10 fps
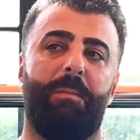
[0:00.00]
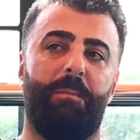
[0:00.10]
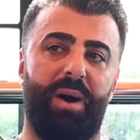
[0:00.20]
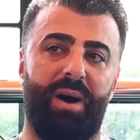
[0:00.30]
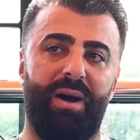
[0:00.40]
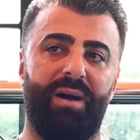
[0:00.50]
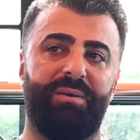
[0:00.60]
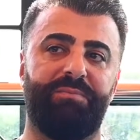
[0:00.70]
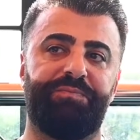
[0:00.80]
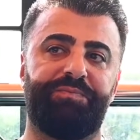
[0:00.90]
But
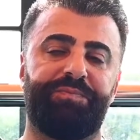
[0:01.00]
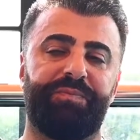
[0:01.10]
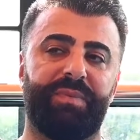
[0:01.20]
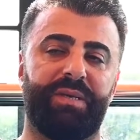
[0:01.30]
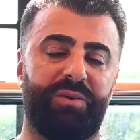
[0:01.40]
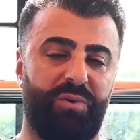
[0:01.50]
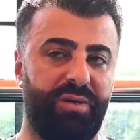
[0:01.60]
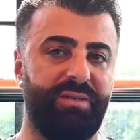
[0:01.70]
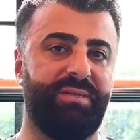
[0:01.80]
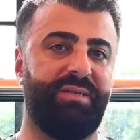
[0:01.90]

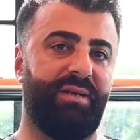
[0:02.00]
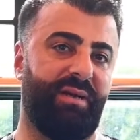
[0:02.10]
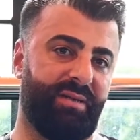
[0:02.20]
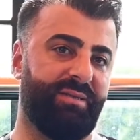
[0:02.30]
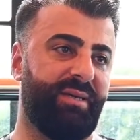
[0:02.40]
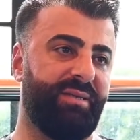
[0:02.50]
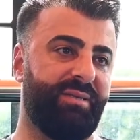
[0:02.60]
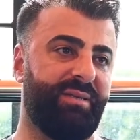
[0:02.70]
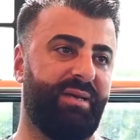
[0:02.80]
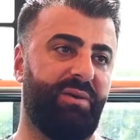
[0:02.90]
quarantine, like I said,
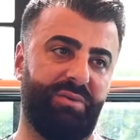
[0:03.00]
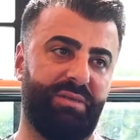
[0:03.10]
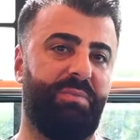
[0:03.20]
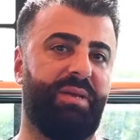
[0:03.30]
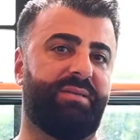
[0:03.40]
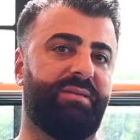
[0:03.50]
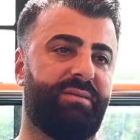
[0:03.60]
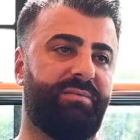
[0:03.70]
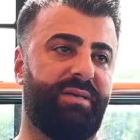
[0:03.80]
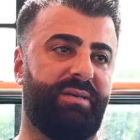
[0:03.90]
it was a blessing
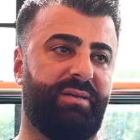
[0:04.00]
to me.